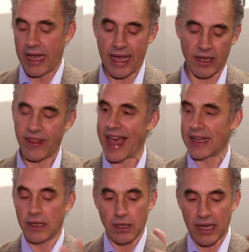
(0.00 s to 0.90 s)
And
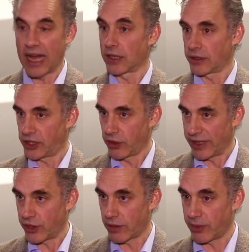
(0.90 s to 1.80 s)
that colors
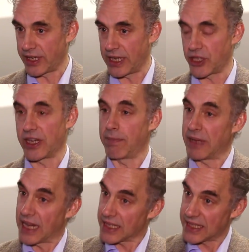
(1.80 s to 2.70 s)
your interpretation. And
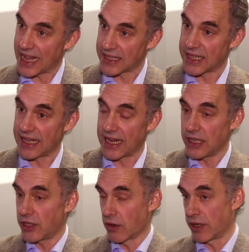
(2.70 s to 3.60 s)
because that's the
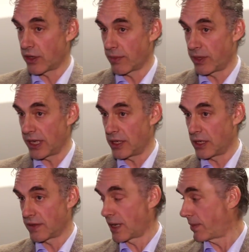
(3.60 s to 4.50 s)
case, your
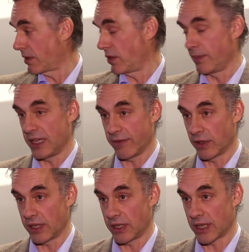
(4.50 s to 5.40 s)
interpretation of something will be
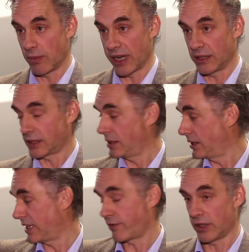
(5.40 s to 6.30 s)
different than someone
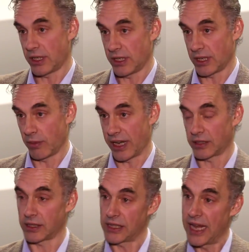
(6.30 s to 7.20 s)
else's and different than someone
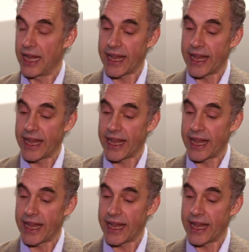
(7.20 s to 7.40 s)
else's.